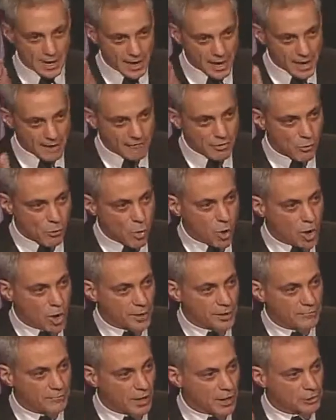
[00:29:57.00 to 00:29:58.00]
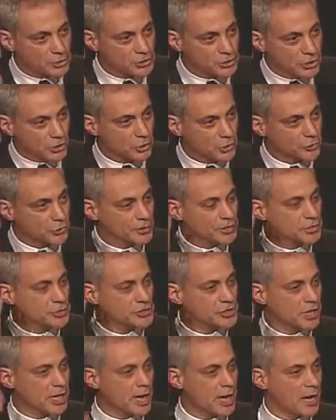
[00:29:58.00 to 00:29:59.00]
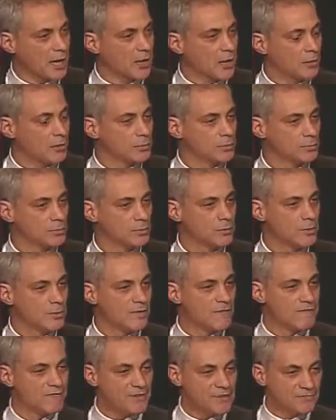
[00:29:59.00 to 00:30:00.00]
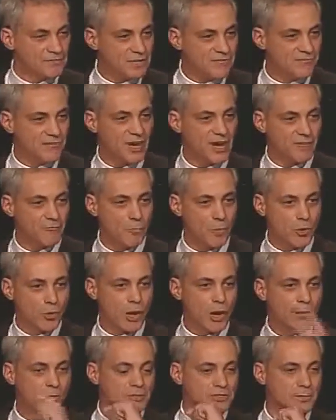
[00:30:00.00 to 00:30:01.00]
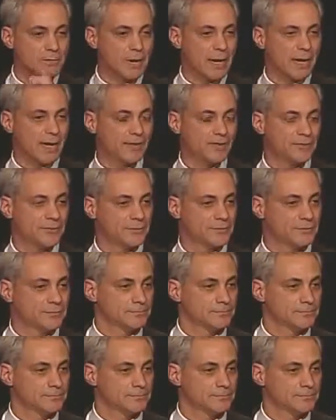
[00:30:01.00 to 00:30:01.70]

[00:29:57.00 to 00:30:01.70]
Every one of our children in Chicago 55 more hours of math,